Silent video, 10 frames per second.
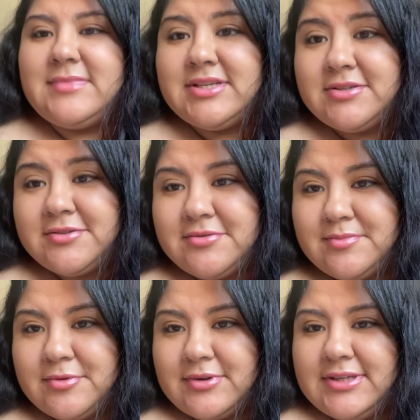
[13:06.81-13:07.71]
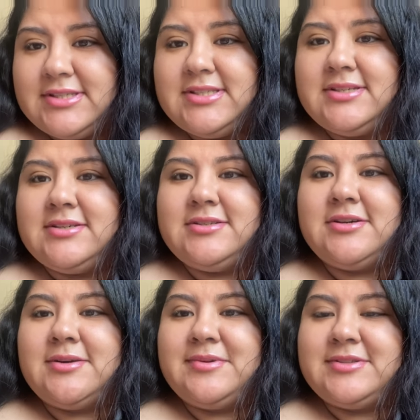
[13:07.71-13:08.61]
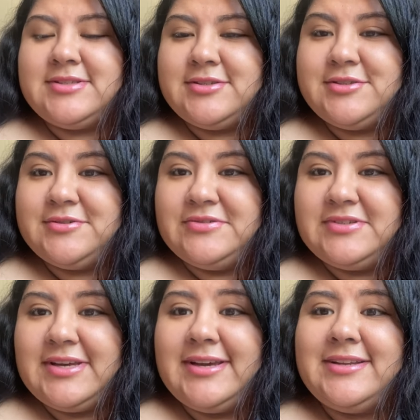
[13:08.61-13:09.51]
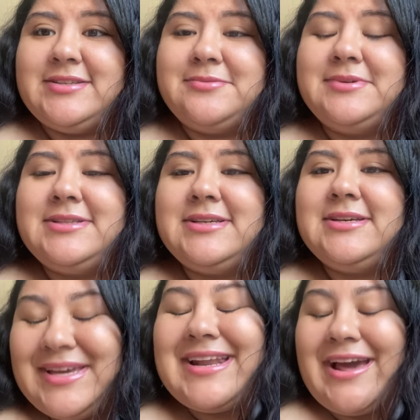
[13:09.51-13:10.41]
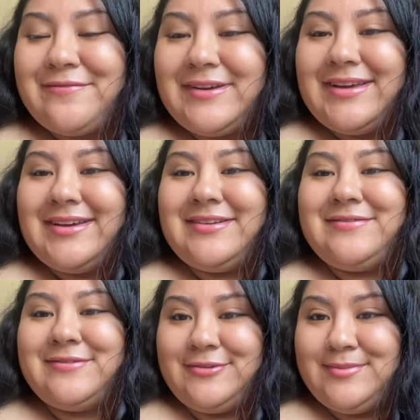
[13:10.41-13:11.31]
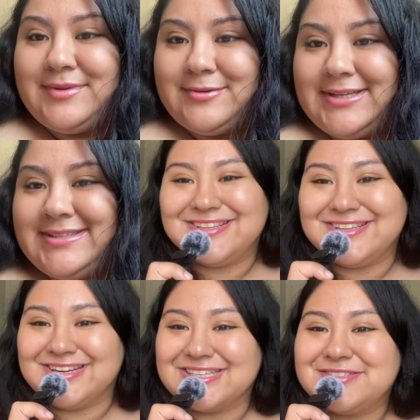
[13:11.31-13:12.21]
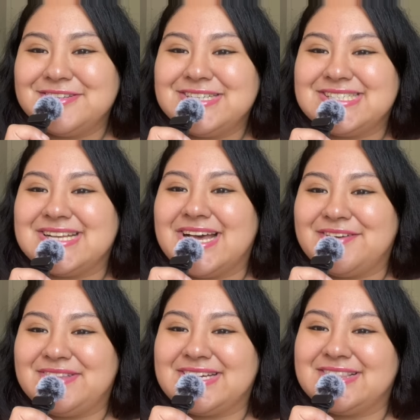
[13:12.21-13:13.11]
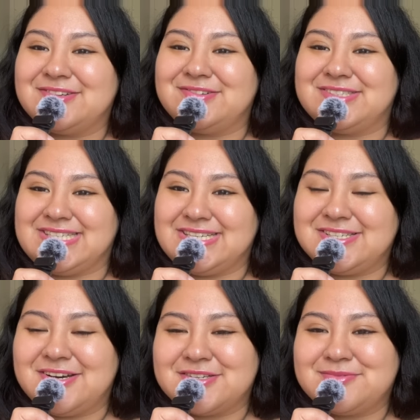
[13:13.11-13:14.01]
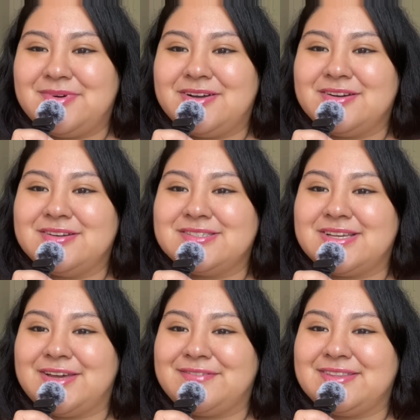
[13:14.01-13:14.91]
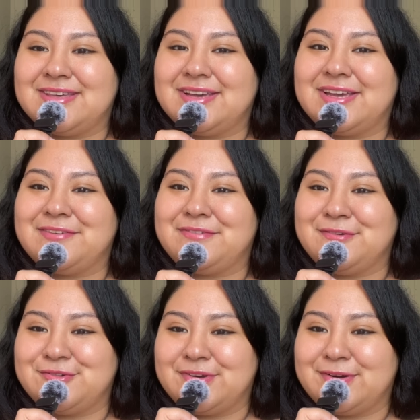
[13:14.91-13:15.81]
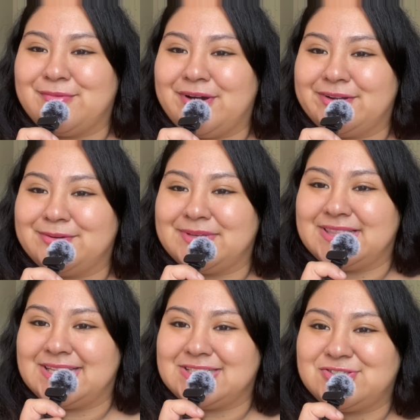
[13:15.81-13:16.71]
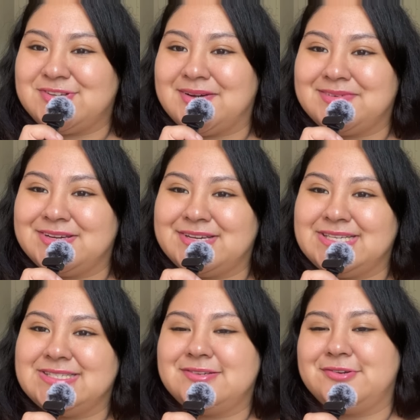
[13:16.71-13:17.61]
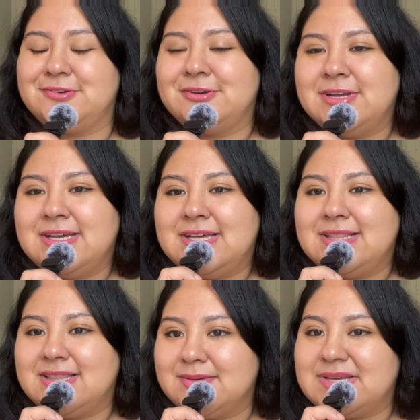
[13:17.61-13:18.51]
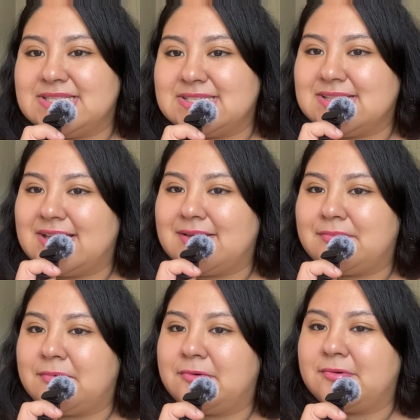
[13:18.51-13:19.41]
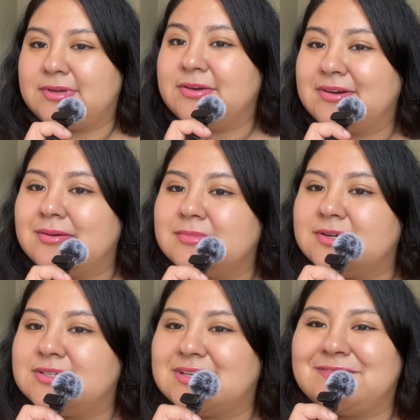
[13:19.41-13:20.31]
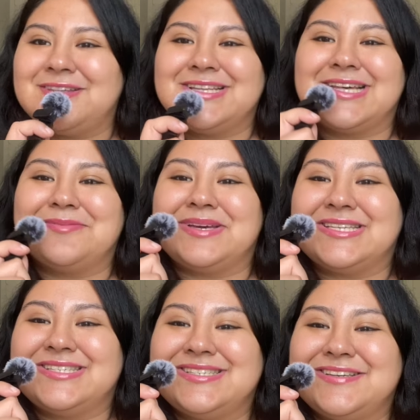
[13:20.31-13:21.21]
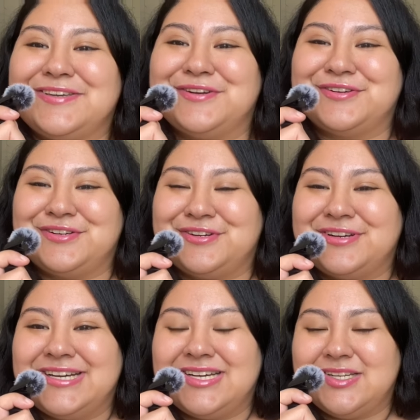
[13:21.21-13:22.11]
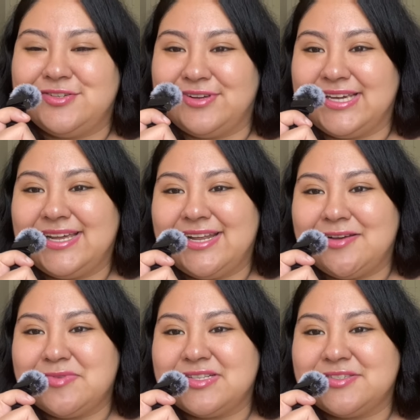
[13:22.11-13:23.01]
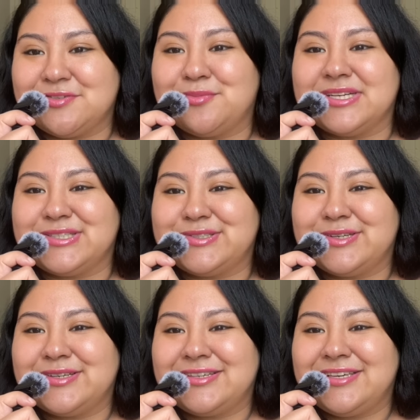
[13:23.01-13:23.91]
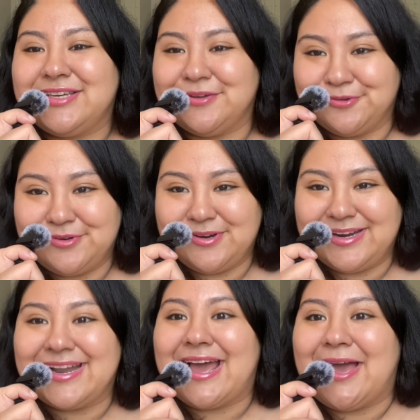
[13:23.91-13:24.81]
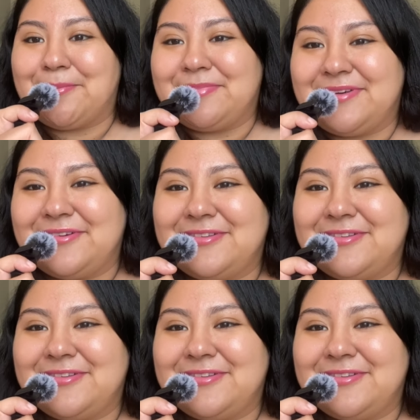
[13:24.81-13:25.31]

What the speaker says: It's also important to talk about these issues and to really be an advocate for human rights. The next one is to have like little detox waters. I feel like if you drink water with like strawberries or lemons in them or cucumbers, I feel like that makes your drinking habits so much cuter and happy.